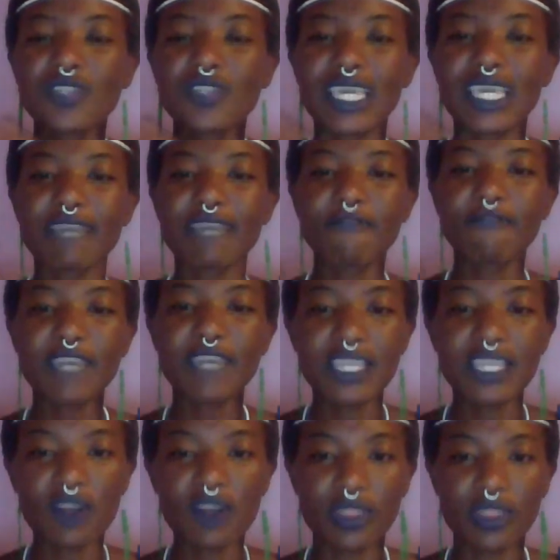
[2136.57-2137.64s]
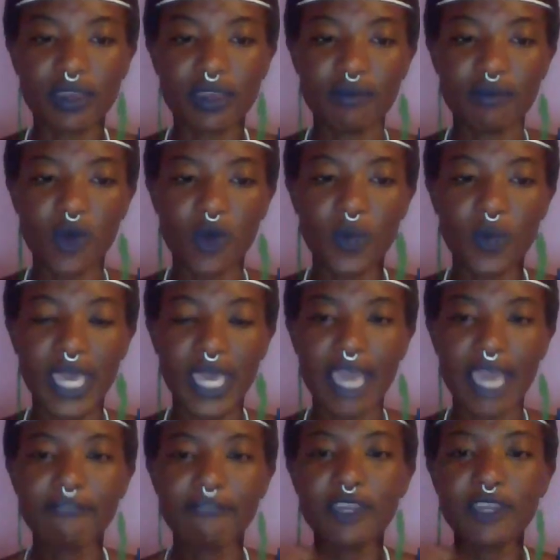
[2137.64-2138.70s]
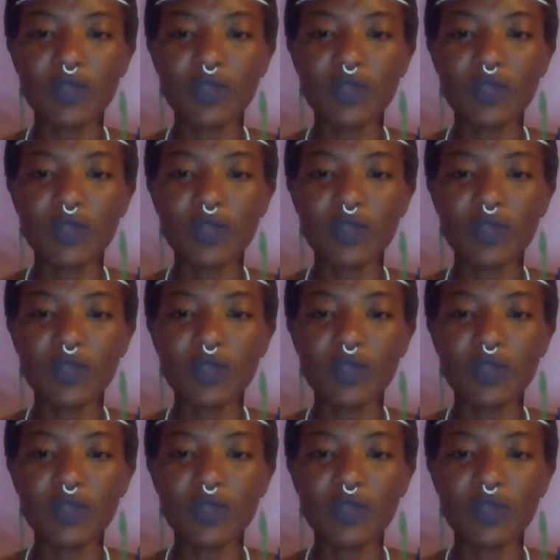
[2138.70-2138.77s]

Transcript: so they can feed on them, okay?